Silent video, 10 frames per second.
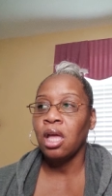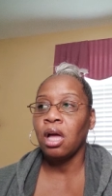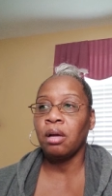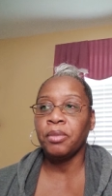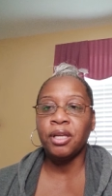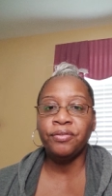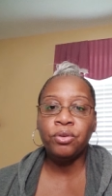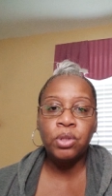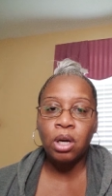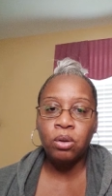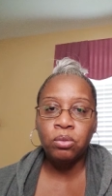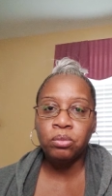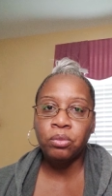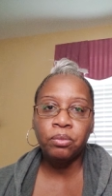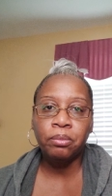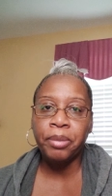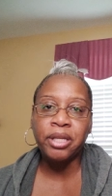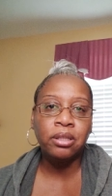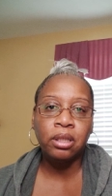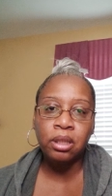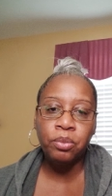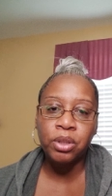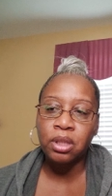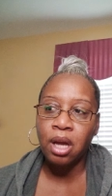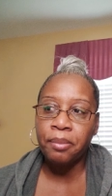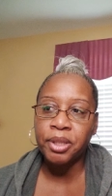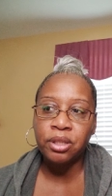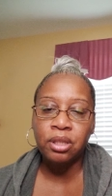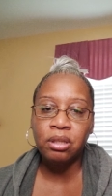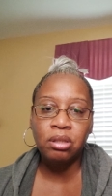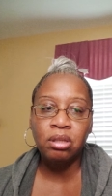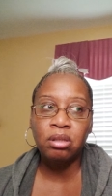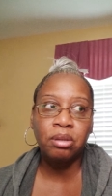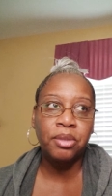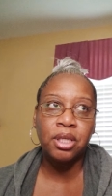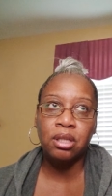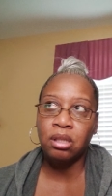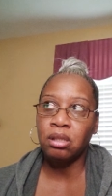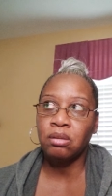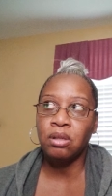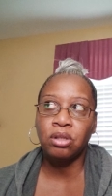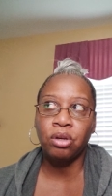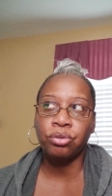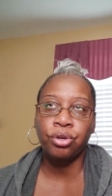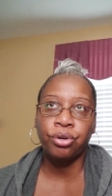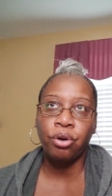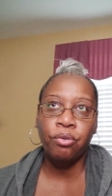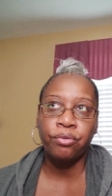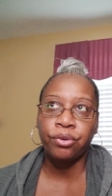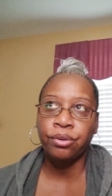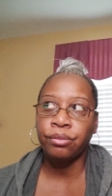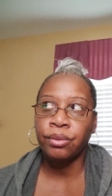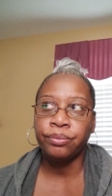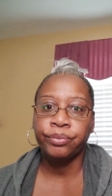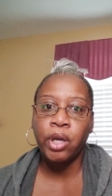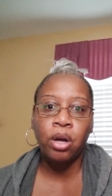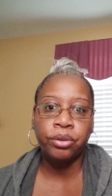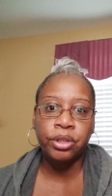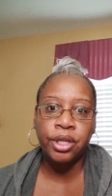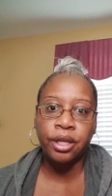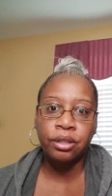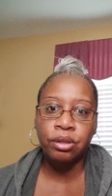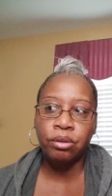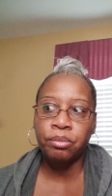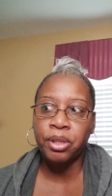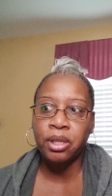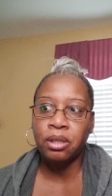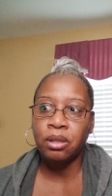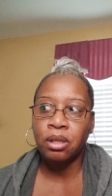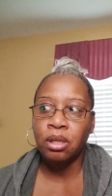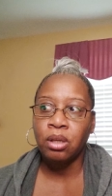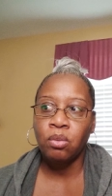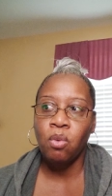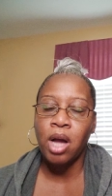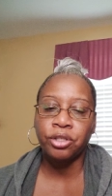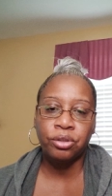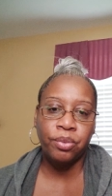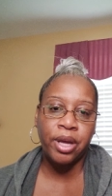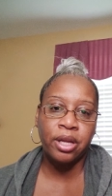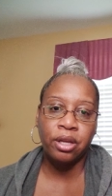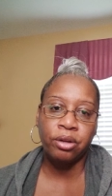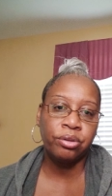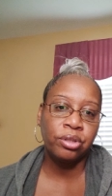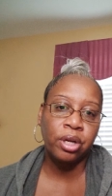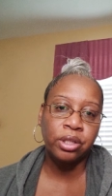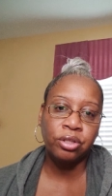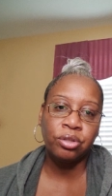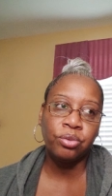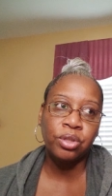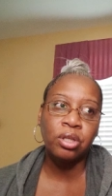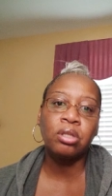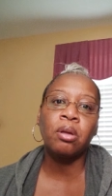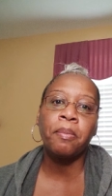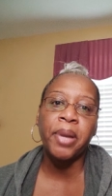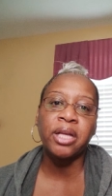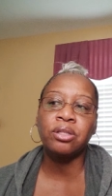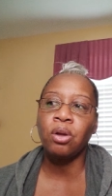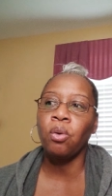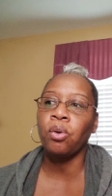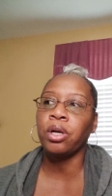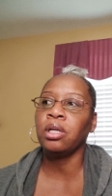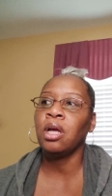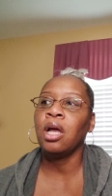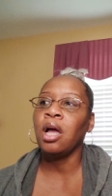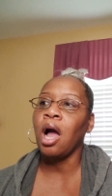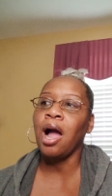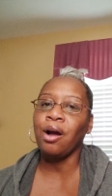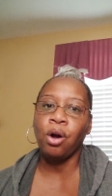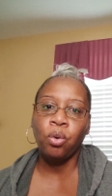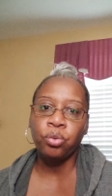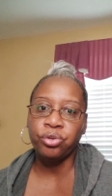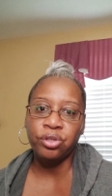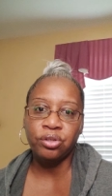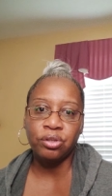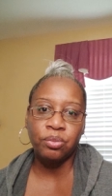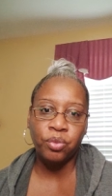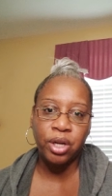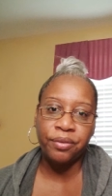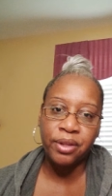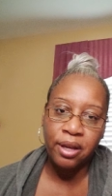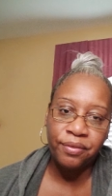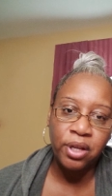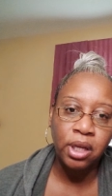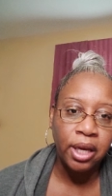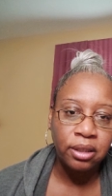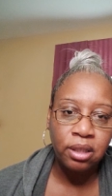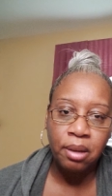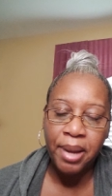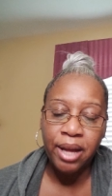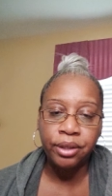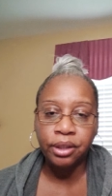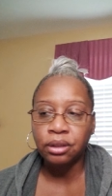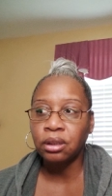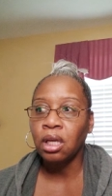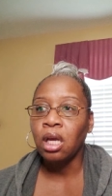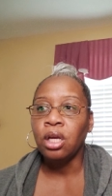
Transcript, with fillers: Um, if you don't, basically what's coming to this system is it's going to turn over. All the debt is going to be washed away, and they're going to start this new system based on our old system, whatever they've collected about us.